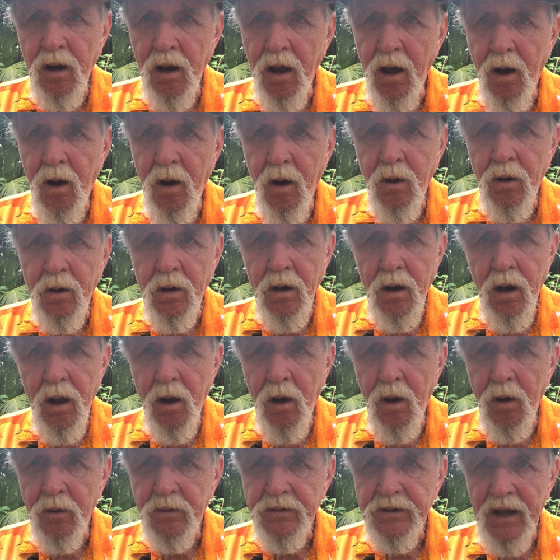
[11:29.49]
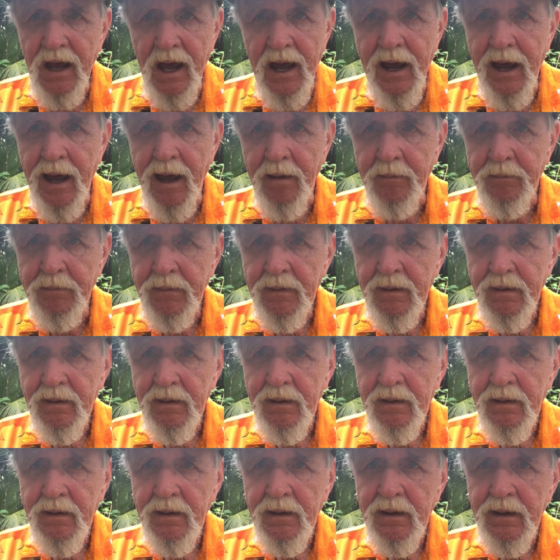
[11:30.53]
long, long time.
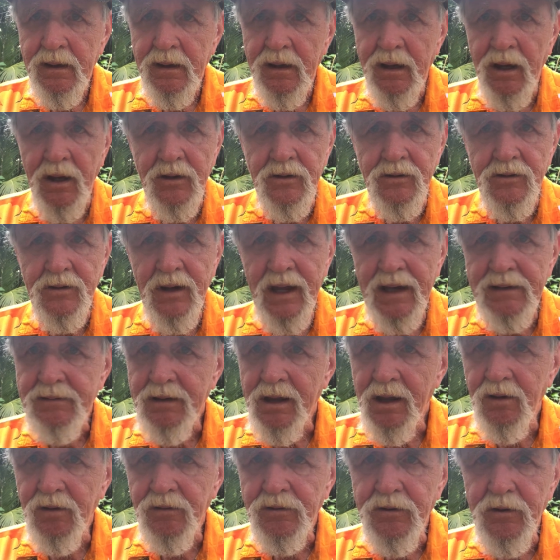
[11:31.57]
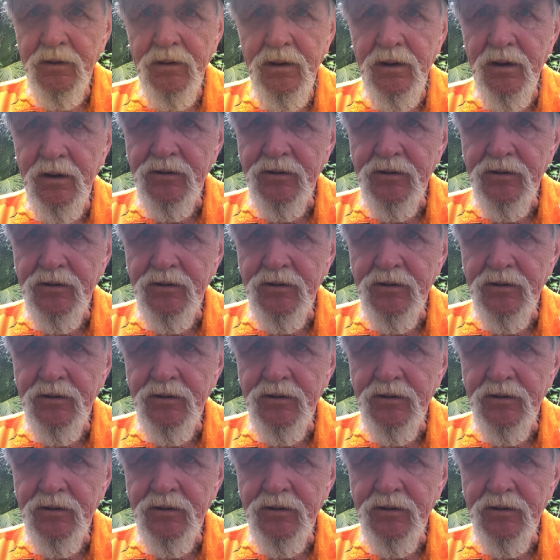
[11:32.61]
Because you have to go through the